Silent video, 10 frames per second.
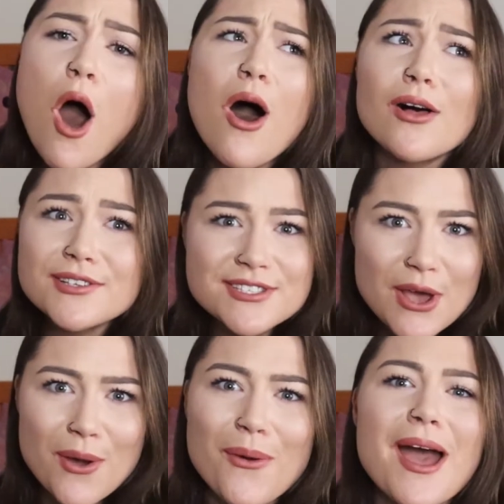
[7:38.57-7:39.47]

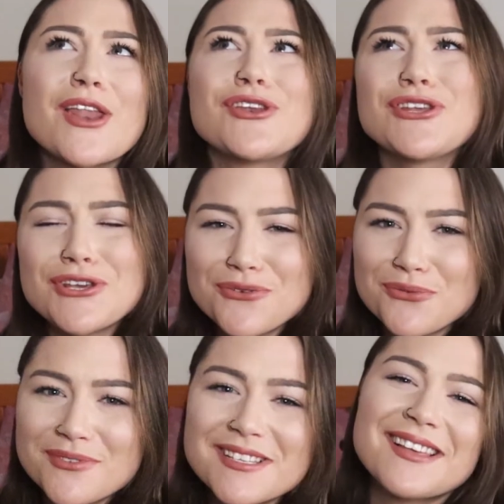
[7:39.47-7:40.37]
Also,
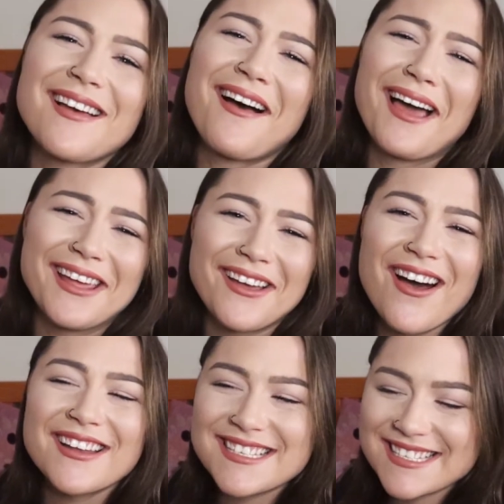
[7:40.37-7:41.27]
news, I
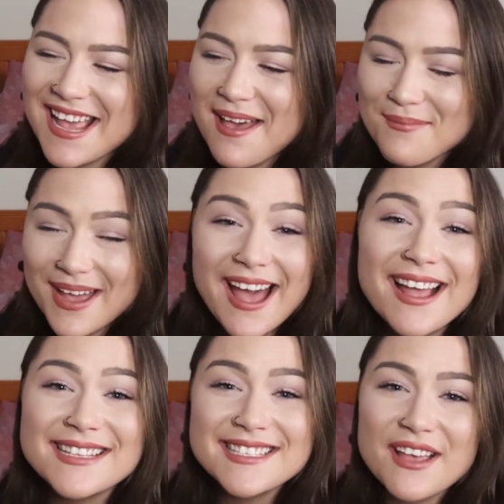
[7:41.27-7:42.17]
got my
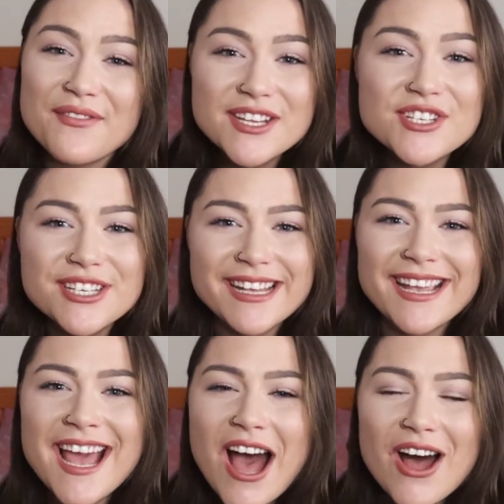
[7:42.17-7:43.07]
hands
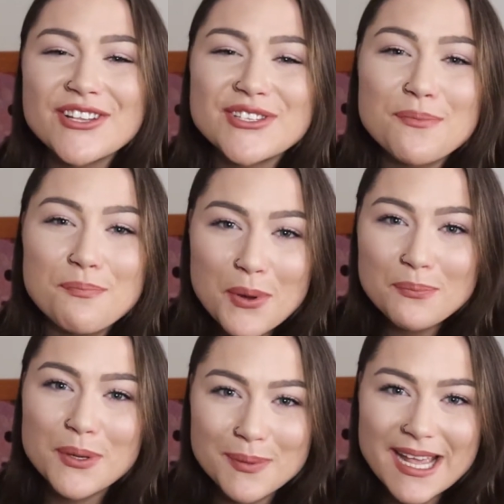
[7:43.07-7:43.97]
eventually on some
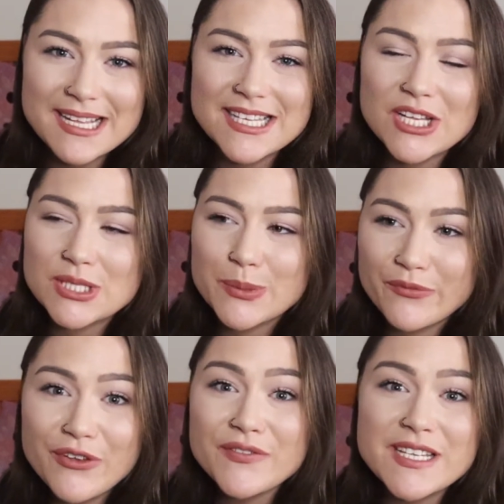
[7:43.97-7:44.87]
bumper plates, on some
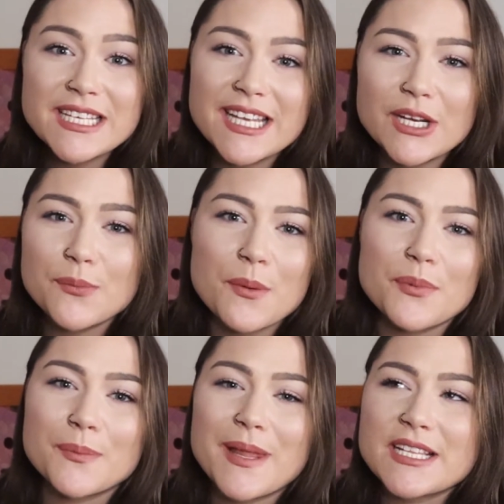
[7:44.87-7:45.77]
15 kilo
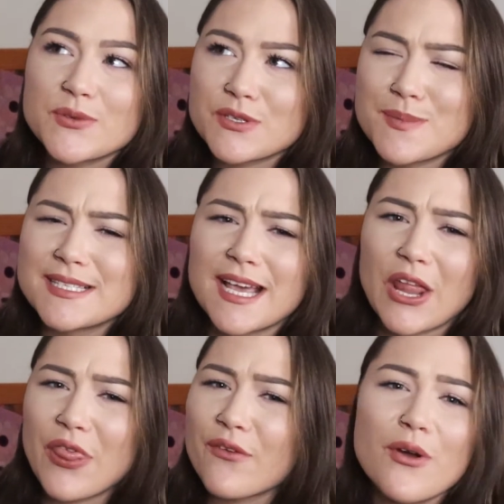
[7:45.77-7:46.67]
bumper plates, which means I
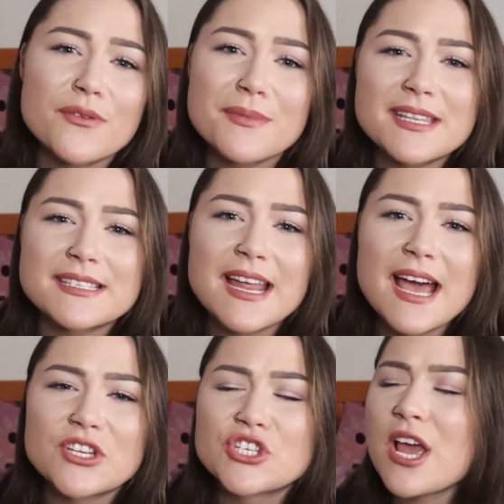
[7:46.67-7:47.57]
can throw them in the
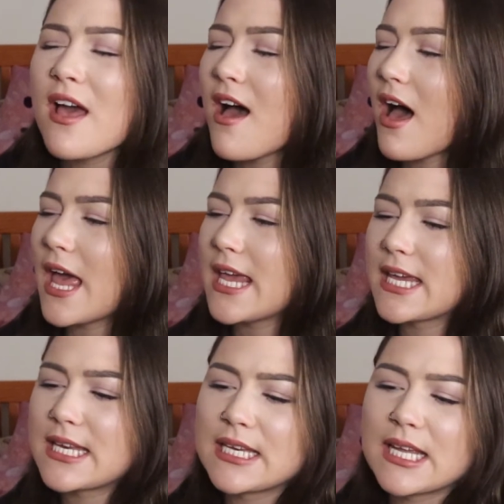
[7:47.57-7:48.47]
snatch, I
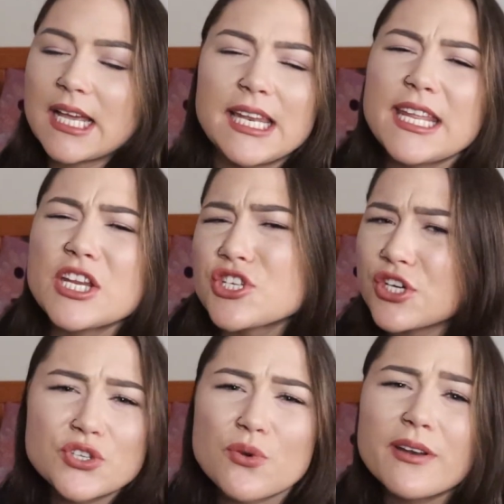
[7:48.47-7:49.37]
can clean and
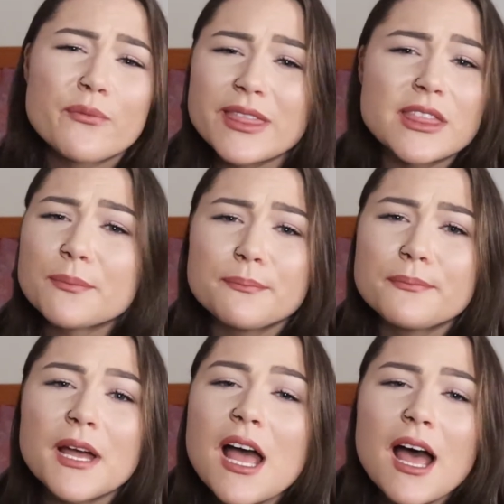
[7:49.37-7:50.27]
jerk sort of with
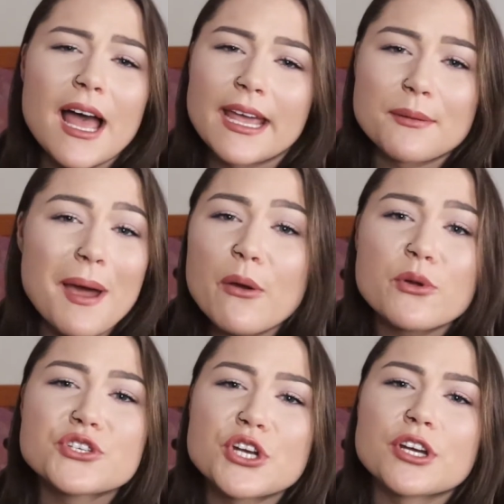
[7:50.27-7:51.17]
them, I can
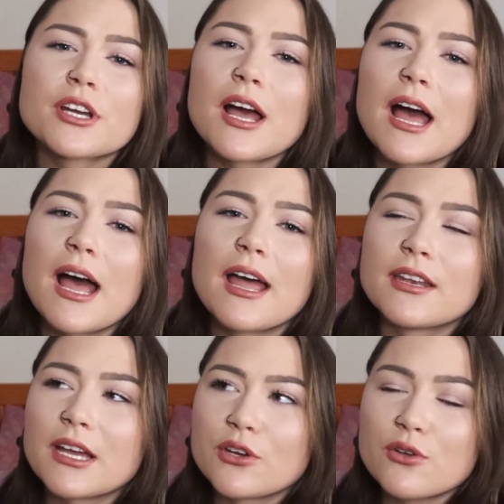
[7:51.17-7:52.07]
power jerk,
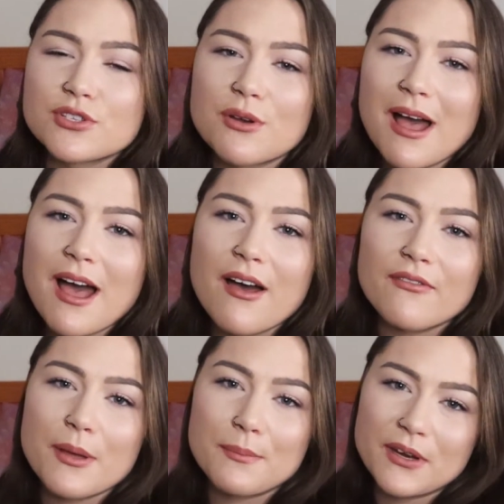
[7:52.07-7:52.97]
and I can also
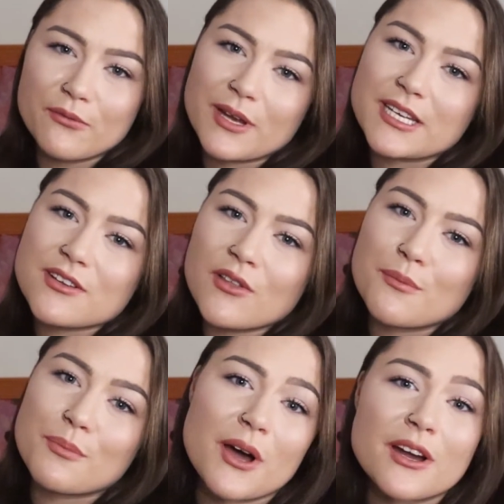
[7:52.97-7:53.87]
have a bit of weight on the
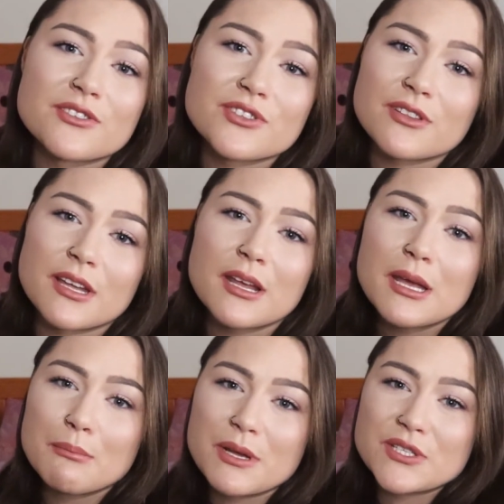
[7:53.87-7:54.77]
bar so that
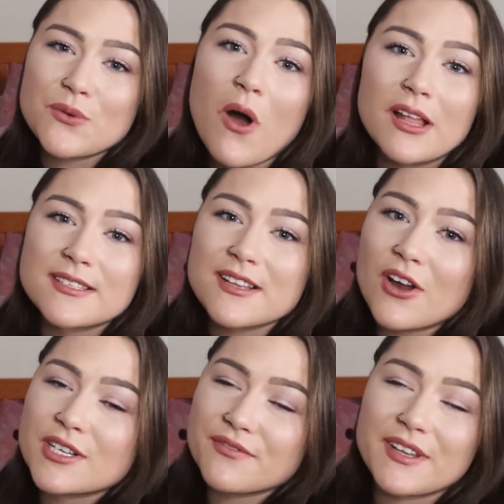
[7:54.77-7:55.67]
my squats
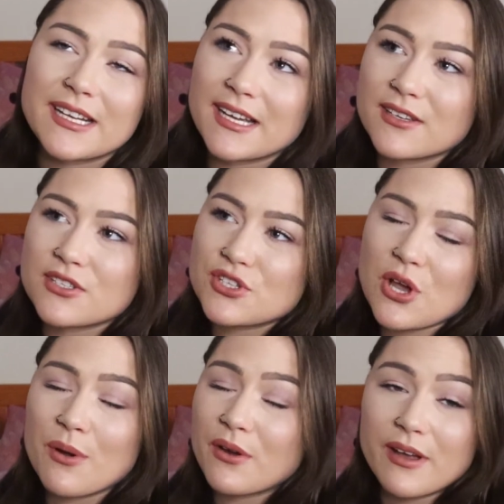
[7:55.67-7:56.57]
aren't feeling
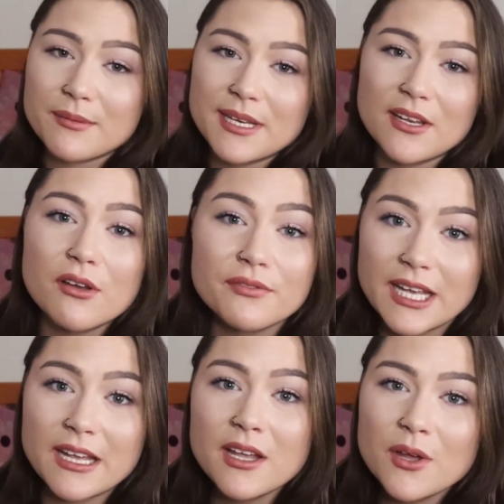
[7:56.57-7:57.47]
so incredibly
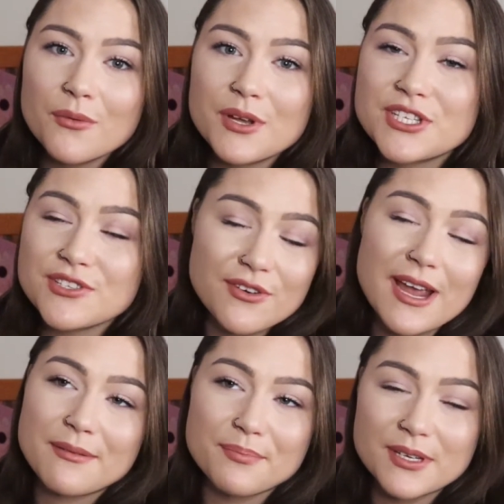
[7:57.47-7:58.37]
lovely, which is
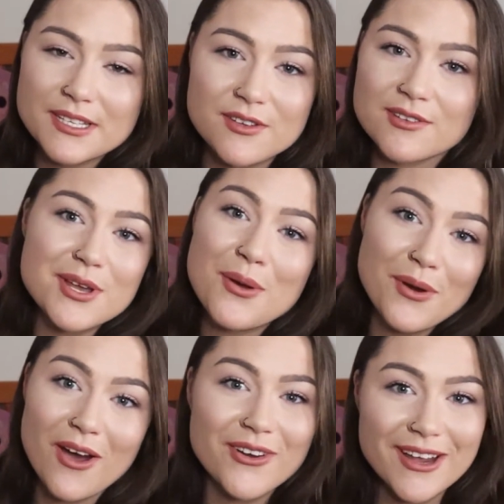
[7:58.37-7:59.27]
great, but it's also
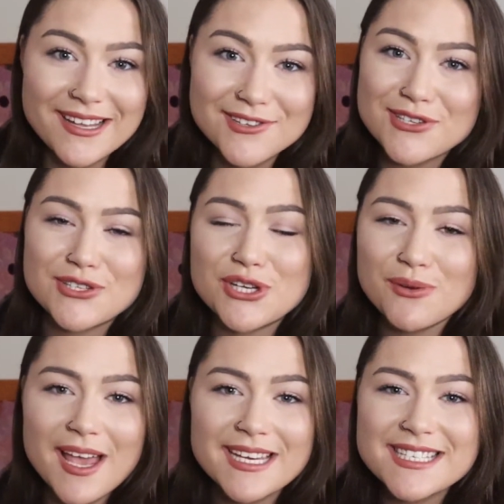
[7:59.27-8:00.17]
not great because it's too
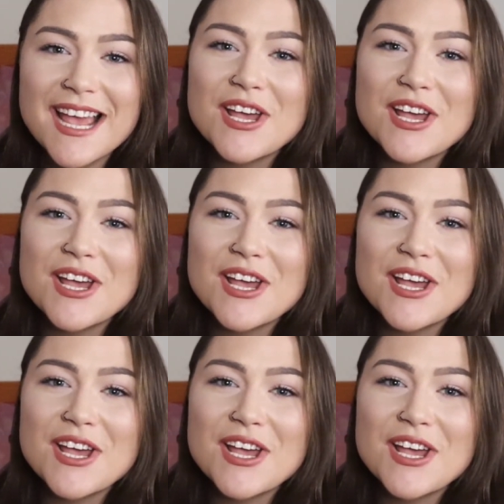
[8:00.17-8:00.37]
light.